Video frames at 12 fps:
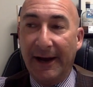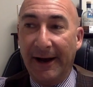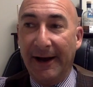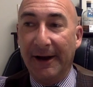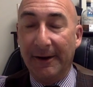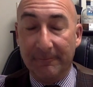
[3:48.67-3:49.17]

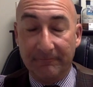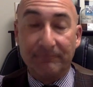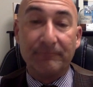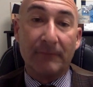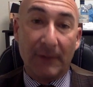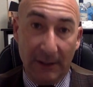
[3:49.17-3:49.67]
Um,
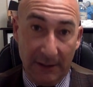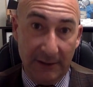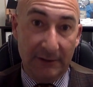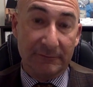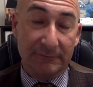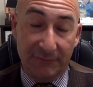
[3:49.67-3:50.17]

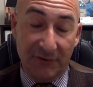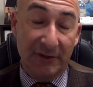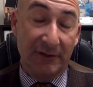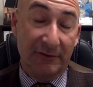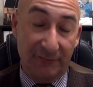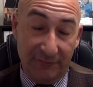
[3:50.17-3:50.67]
and
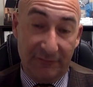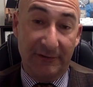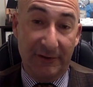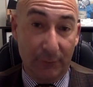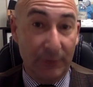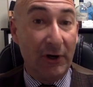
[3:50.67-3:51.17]

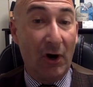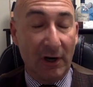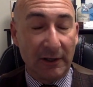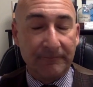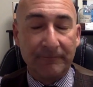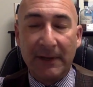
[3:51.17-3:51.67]
here we
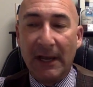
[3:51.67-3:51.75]
are.